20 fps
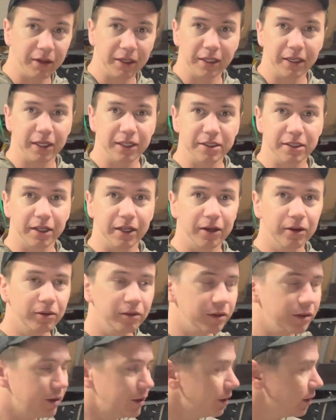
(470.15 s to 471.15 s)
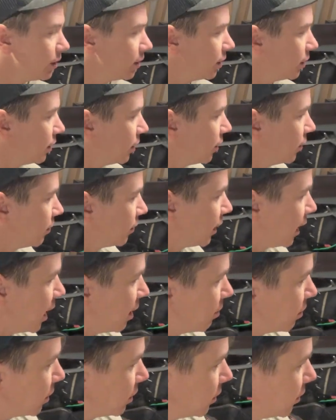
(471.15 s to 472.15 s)
to test it out
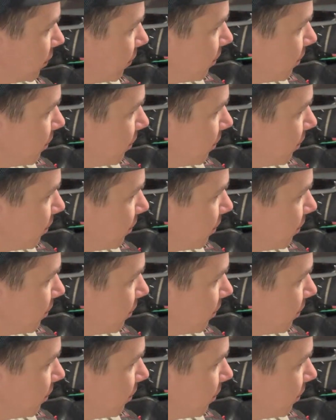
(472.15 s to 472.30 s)
camping.